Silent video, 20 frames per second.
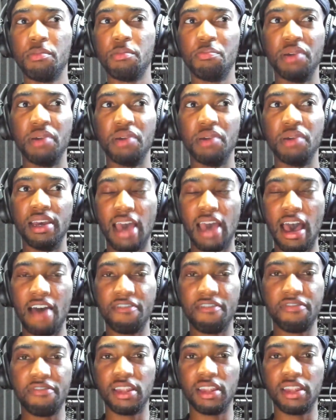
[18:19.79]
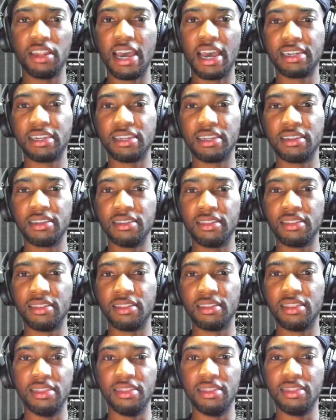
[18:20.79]
But I feel like
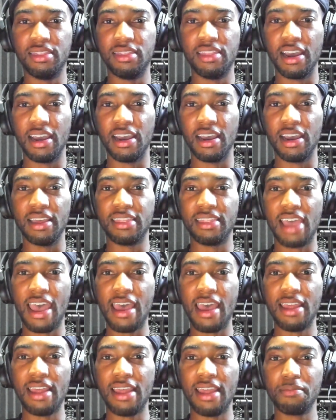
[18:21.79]
that